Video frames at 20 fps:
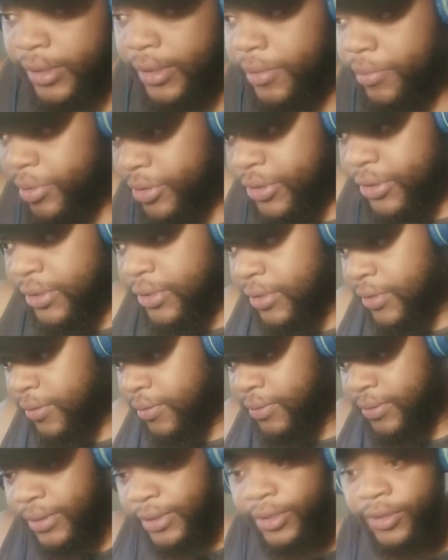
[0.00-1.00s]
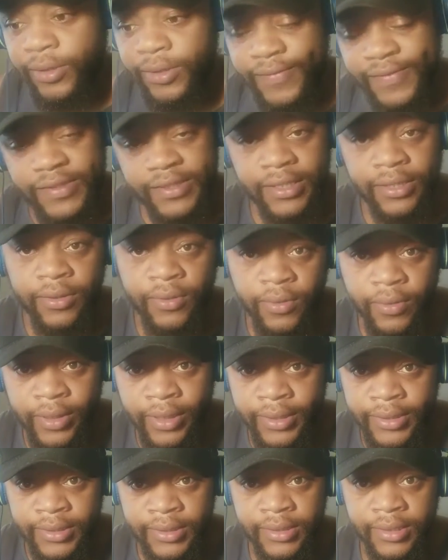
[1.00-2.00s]
But the UFC
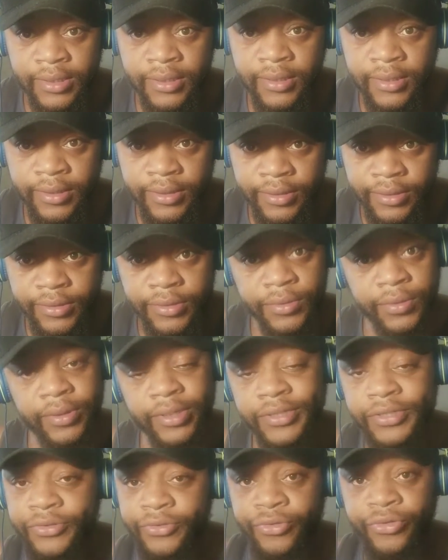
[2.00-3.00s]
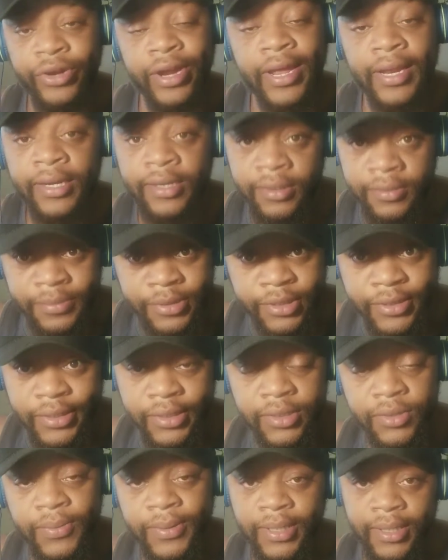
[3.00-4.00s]
always do this random
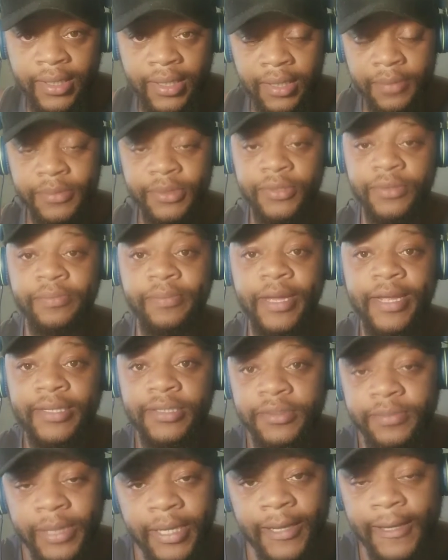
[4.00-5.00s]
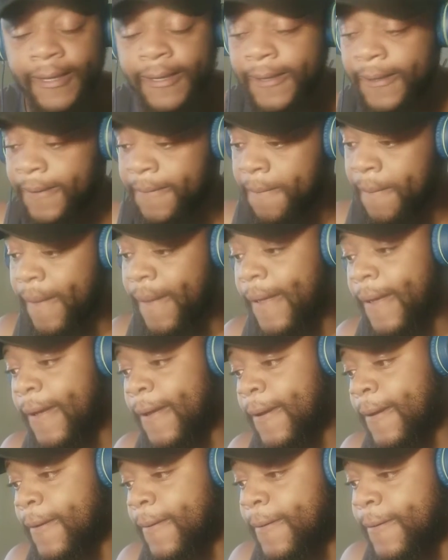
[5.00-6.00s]
shit when it comes to matchmaking,
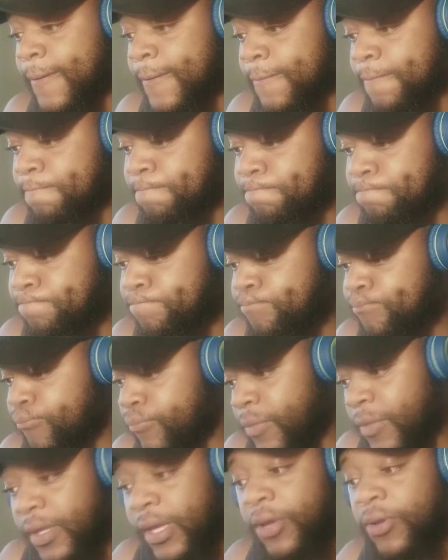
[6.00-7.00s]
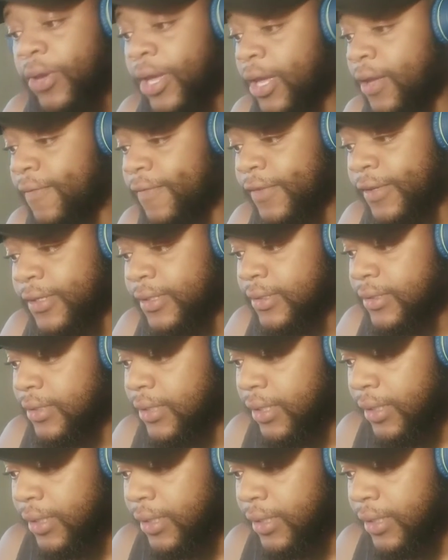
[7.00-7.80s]
and there you have it.